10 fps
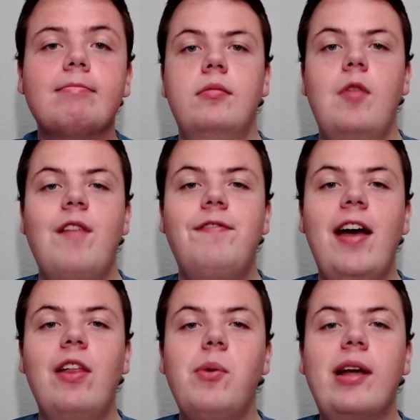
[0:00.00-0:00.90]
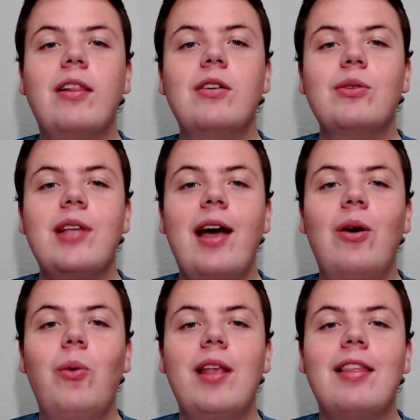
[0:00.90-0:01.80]
And finally, we close
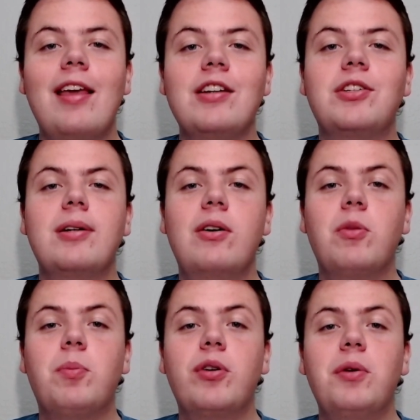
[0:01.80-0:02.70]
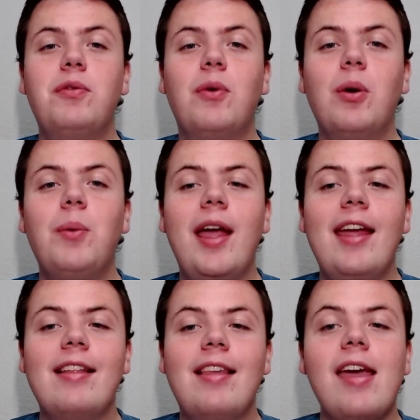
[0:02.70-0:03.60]
out Wednesday's show with Purdue Fort
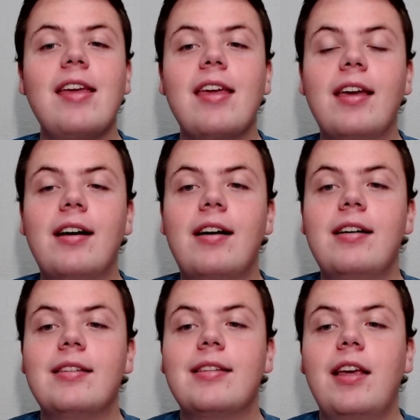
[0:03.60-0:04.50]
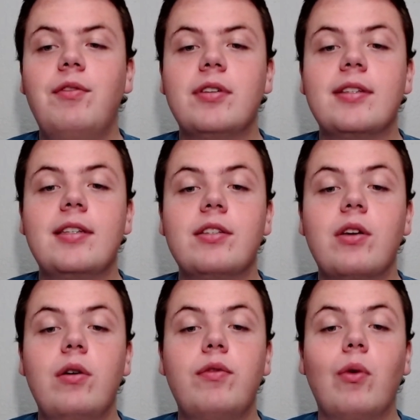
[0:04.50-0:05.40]
Wayne taking on San
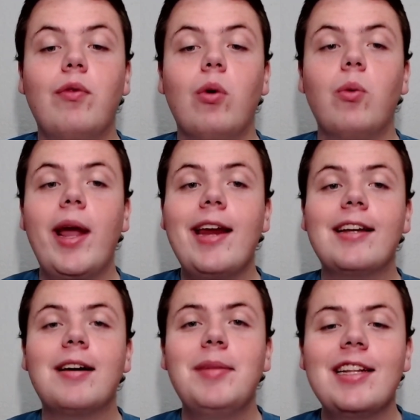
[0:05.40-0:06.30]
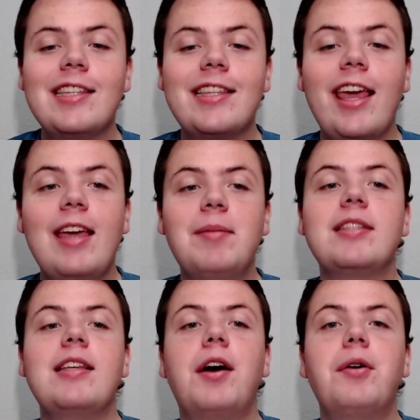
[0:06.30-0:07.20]
Francisco. For Fort Wayne, coming to this game
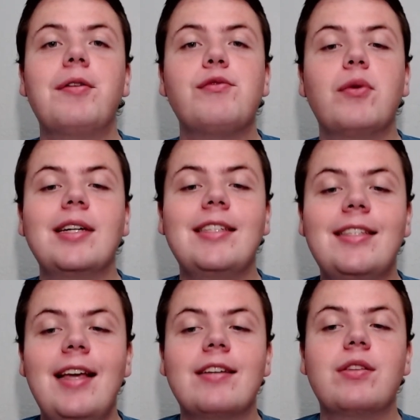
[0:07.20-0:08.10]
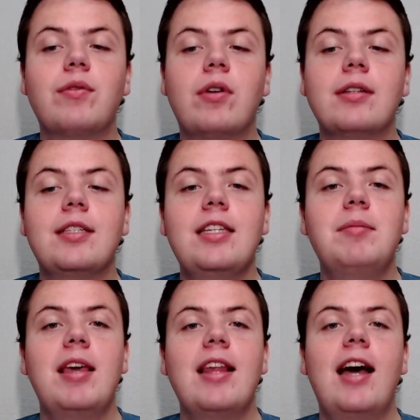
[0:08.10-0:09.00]
is the 146th overall
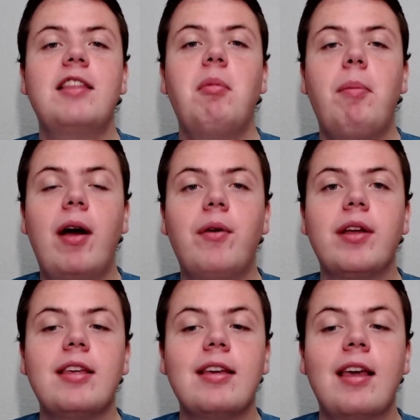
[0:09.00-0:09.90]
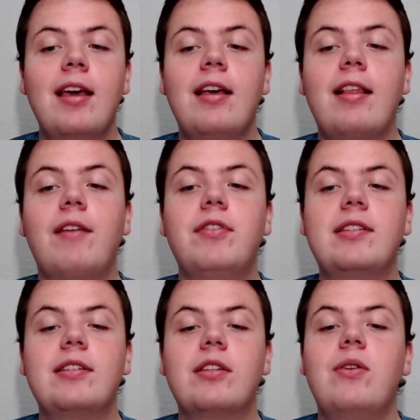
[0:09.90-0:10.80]
team in the Hot Tip Power Ranking. San
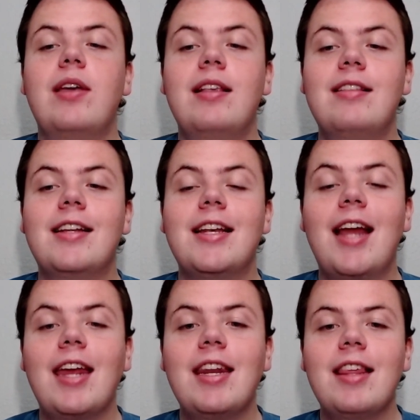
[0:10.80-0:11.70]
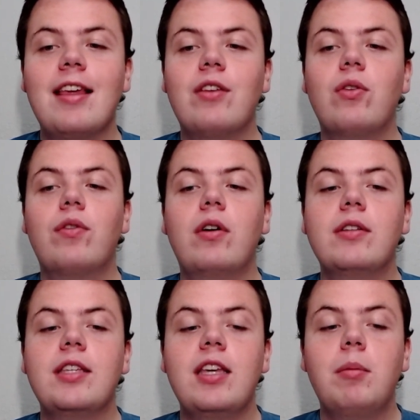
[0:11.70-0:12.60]
Francisco is the 96th
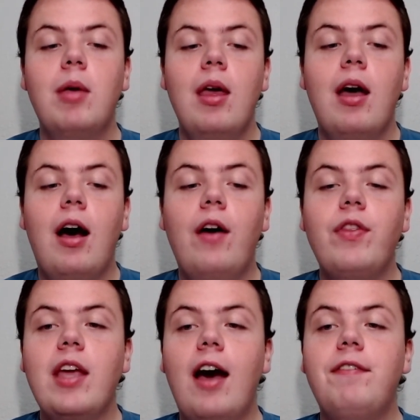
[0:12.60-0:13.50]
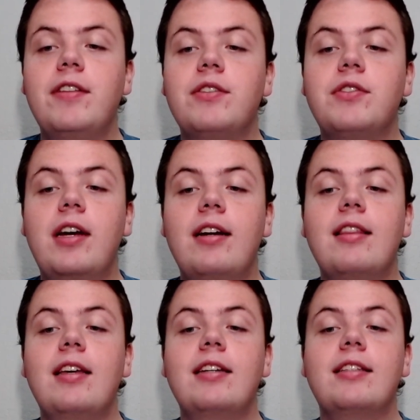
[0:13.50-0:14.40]
overall team. On the offensive side
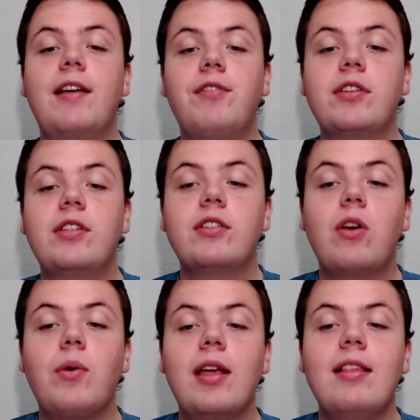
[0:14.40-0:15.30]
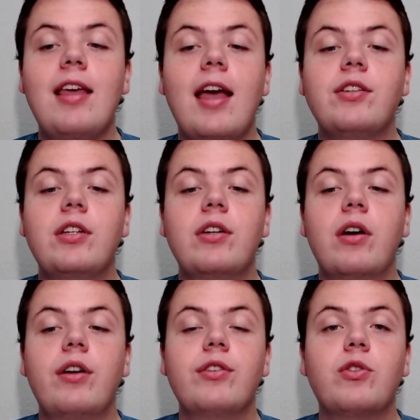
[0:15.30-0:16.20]
of things, San Francisco gets the edge
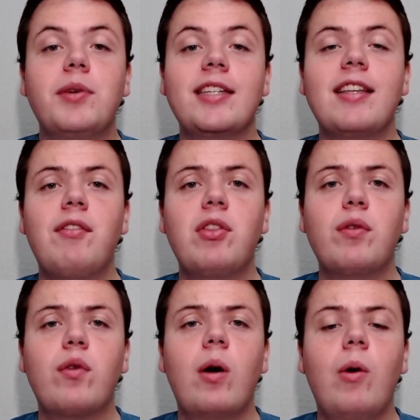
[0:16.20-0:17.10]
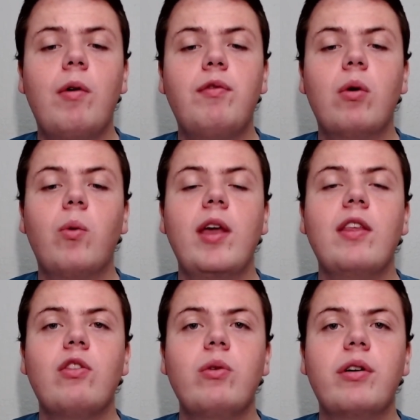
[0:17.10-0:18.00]
here, 127th overall, while Fort Wayne,
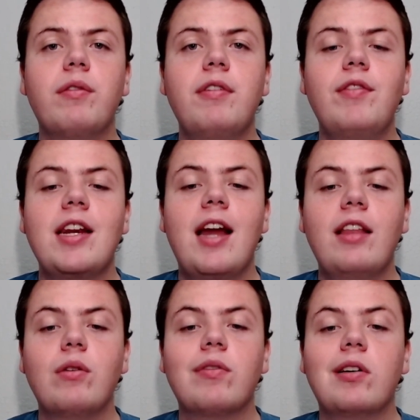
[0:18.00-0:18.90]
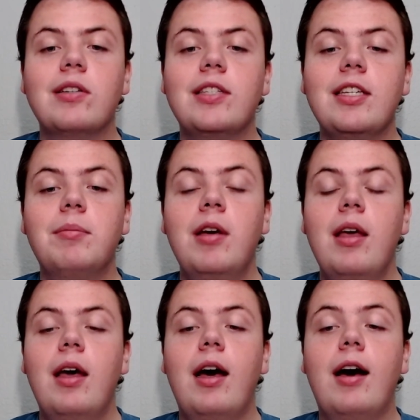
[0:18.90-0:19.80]
the 259th overall team.
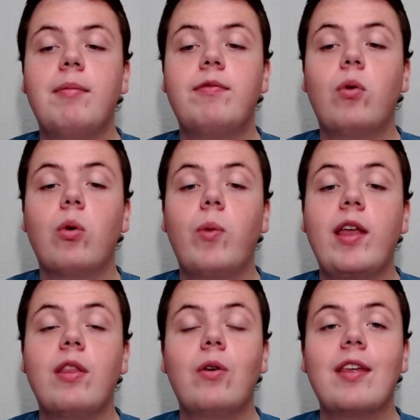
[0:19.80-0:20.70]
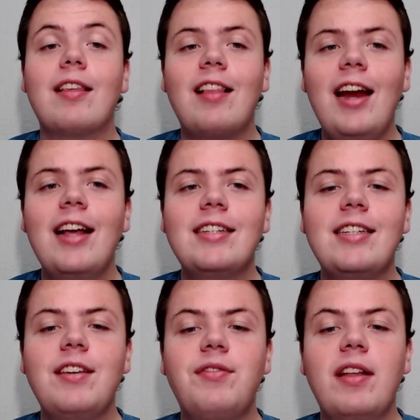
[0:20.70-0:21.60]
Fort Wayne, though, the slight edge
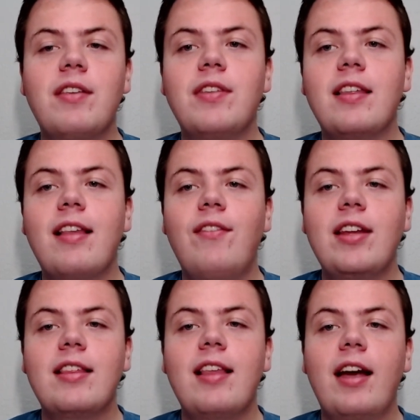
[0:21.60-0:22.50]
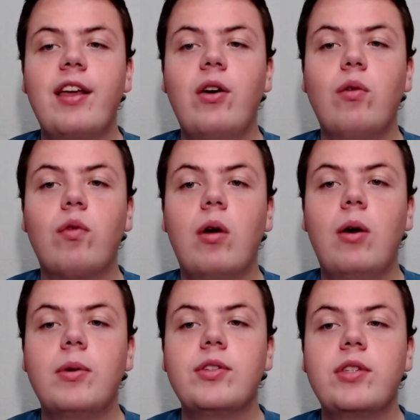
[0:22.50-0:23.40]
defensively, 72nd
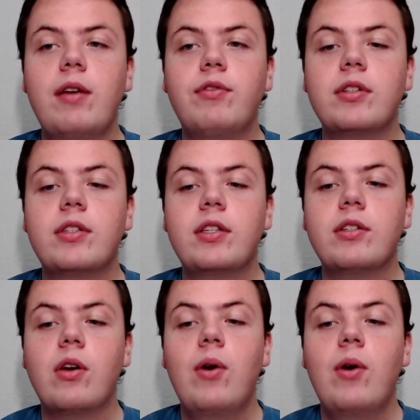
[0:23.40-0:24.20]
overall, while San Francisco